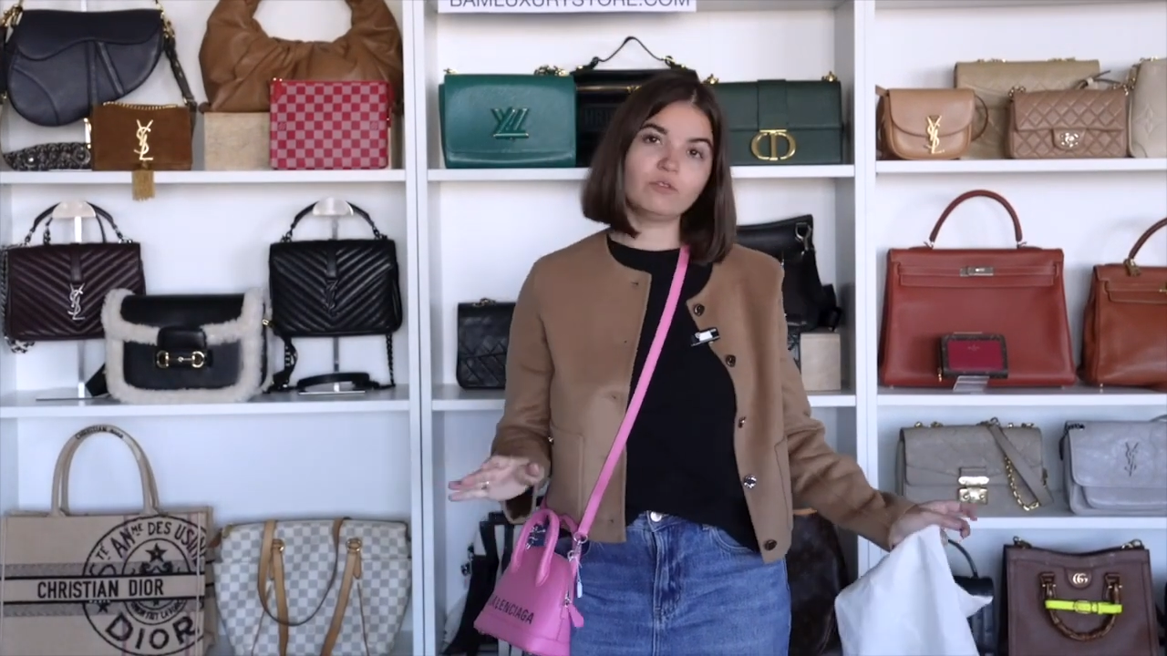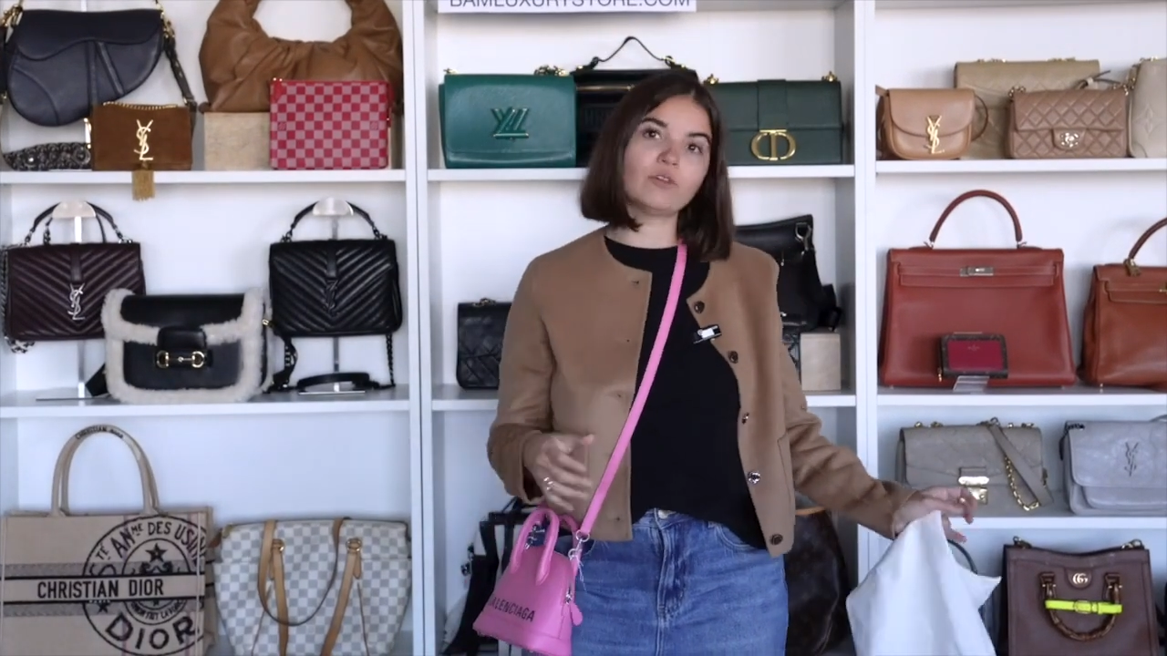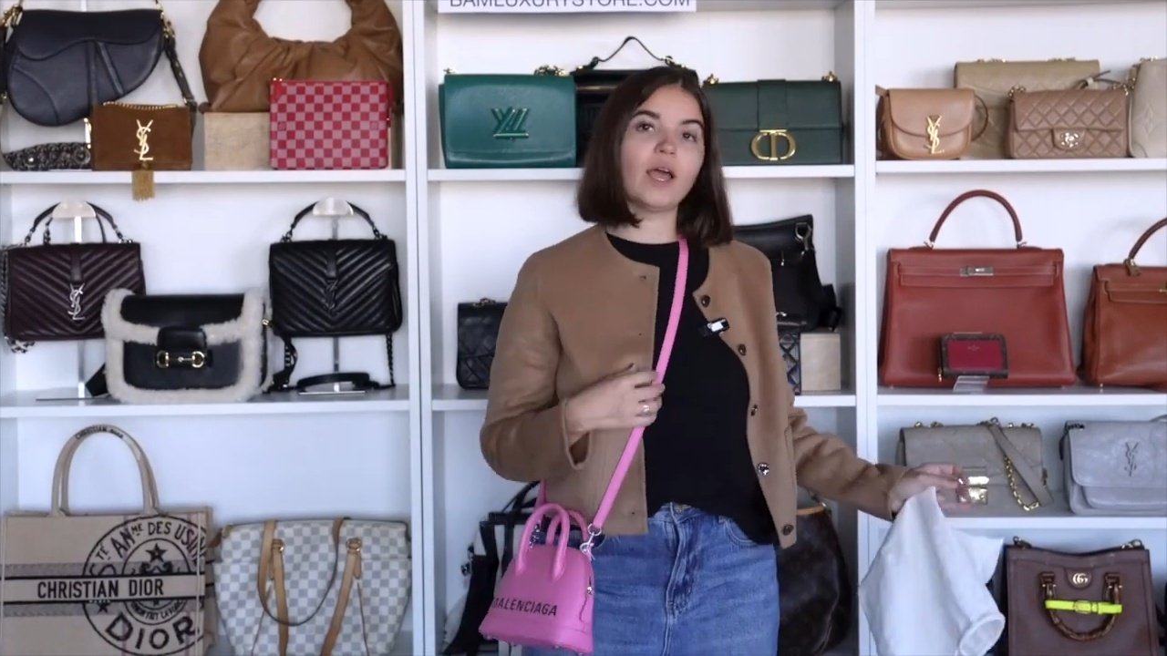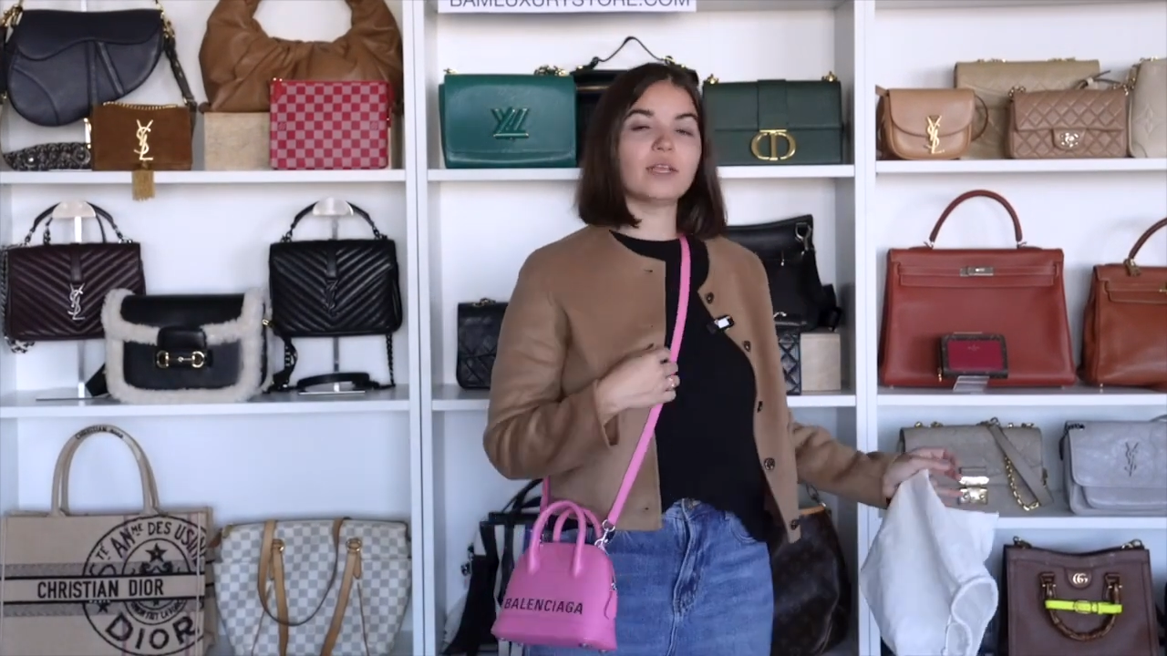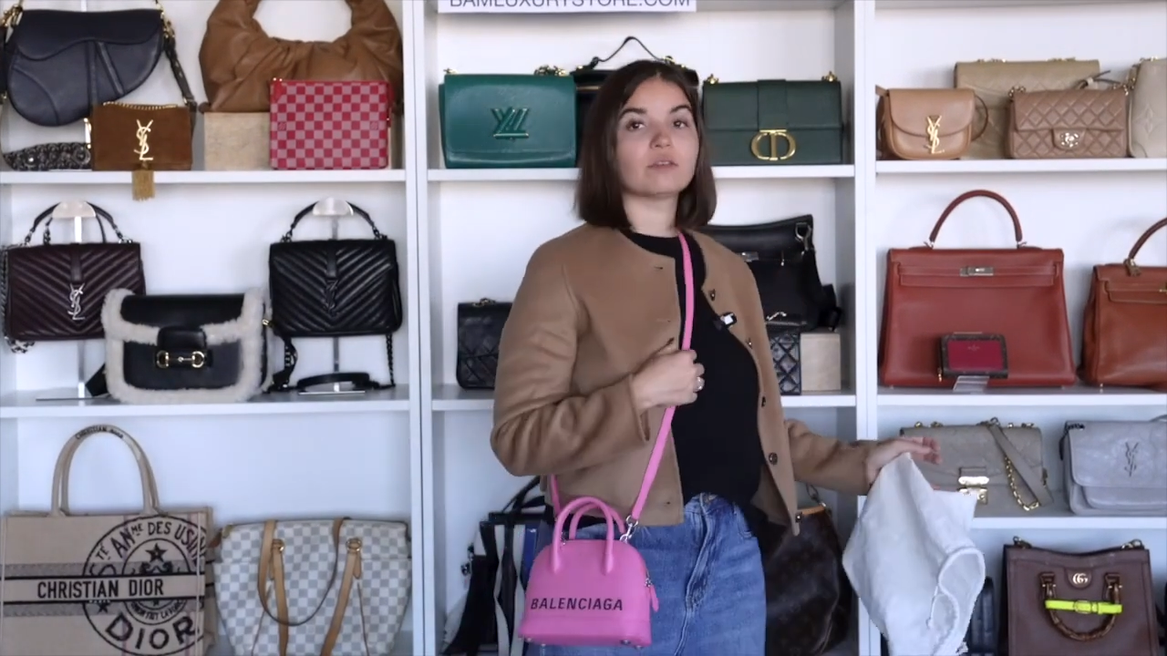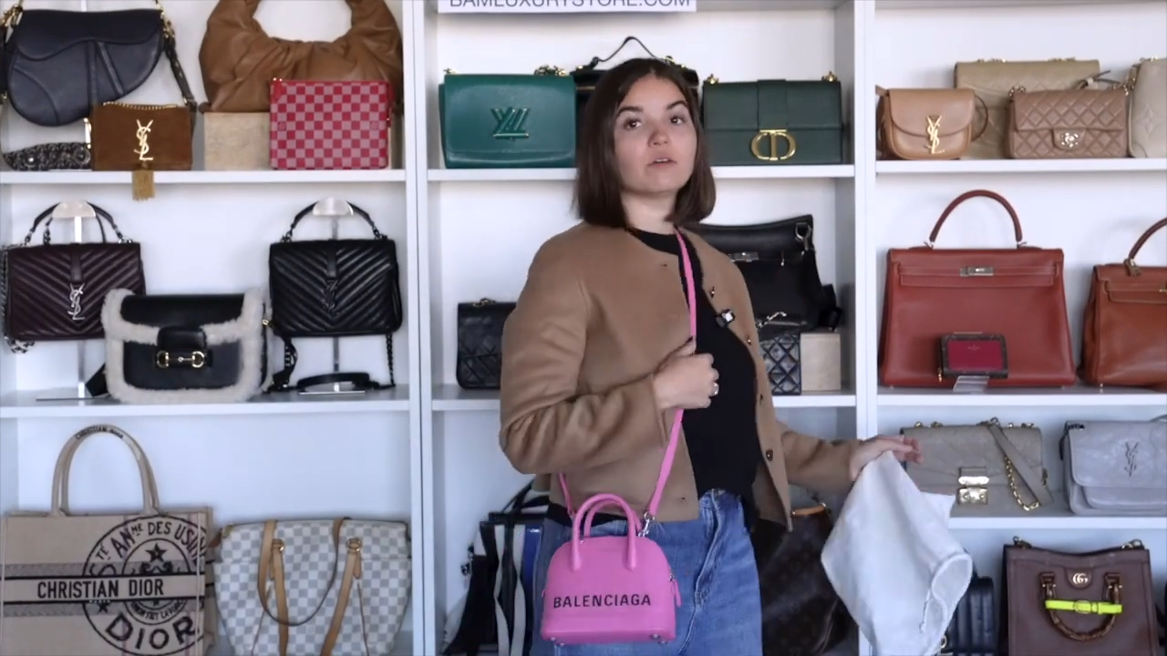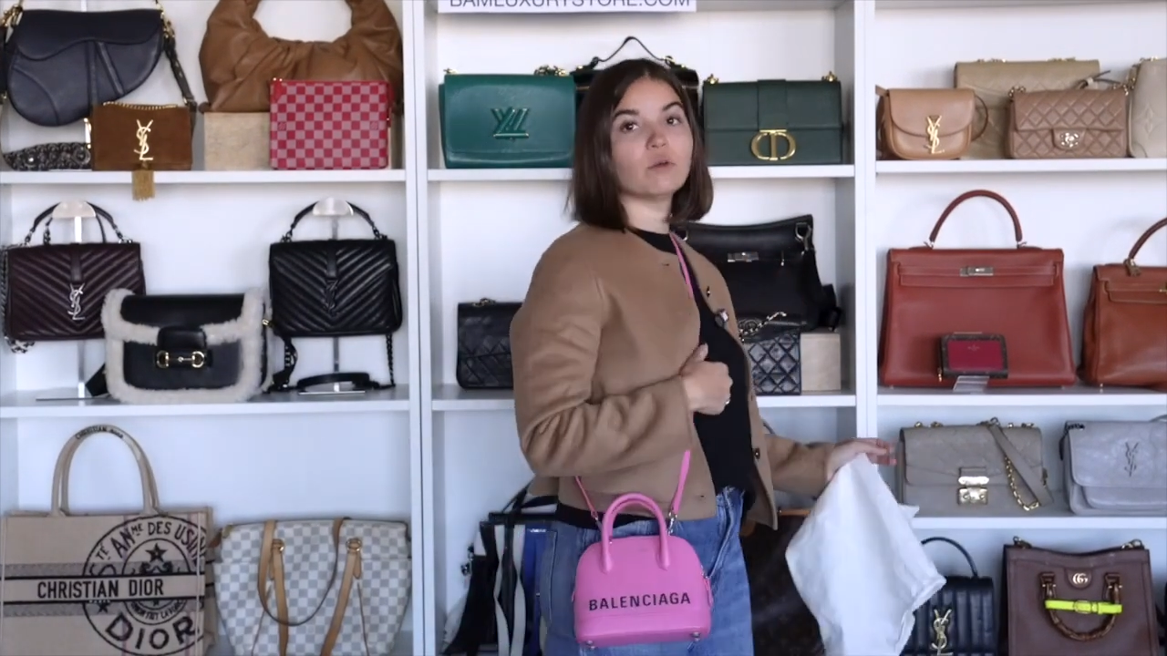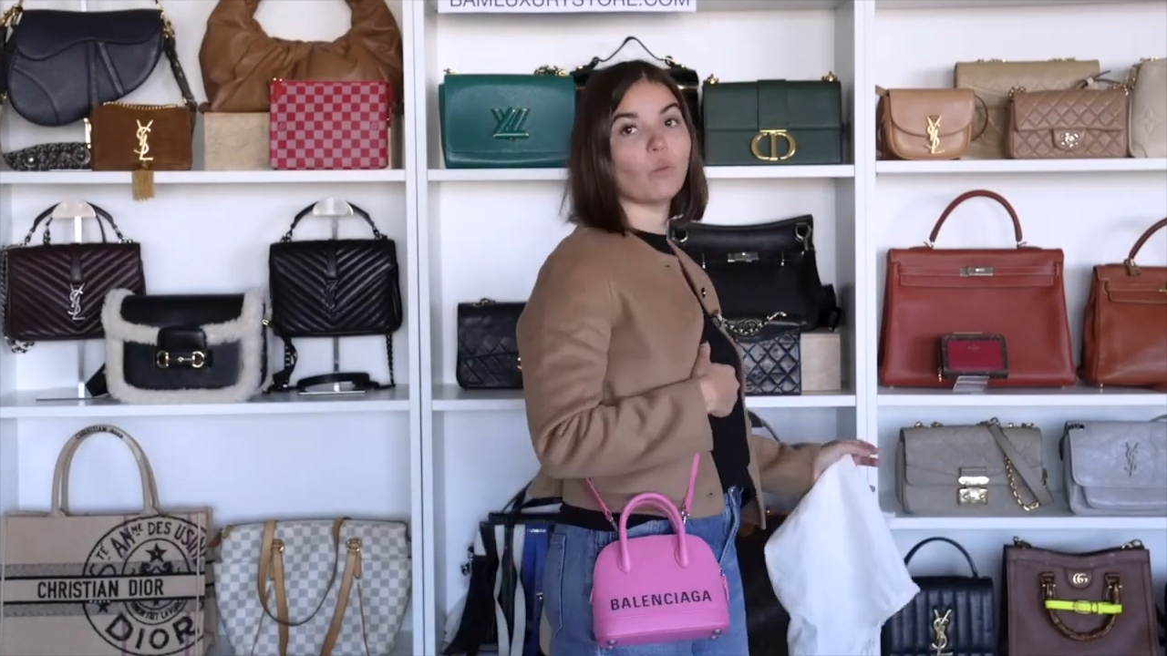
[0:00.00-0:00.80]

dress or